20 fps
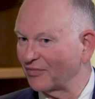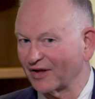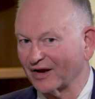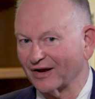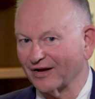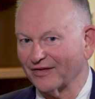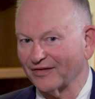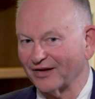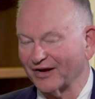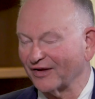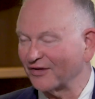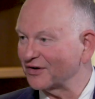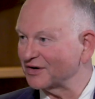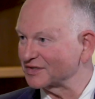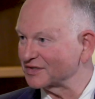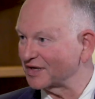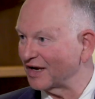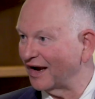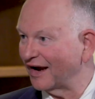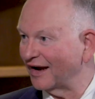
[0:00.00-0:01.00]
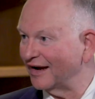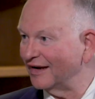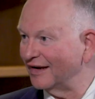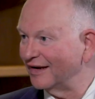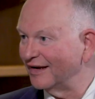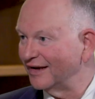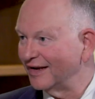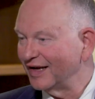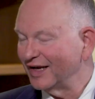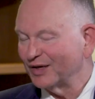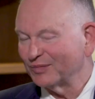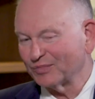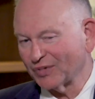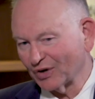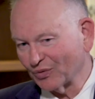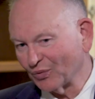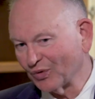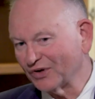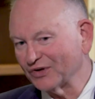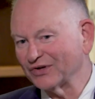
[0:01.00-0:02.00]
thing on the other side,
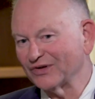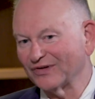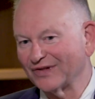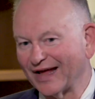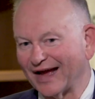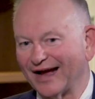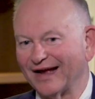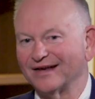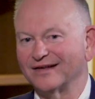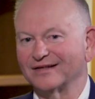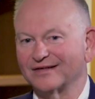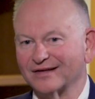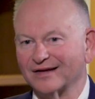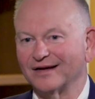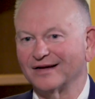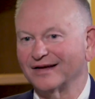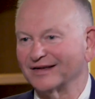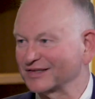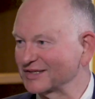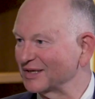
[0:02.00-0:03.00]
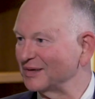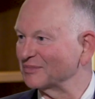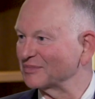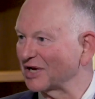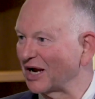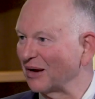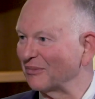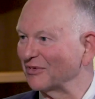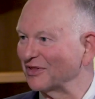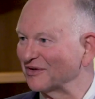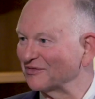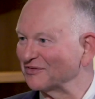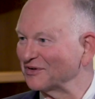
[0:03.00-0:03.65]
but we'll do that at some time in the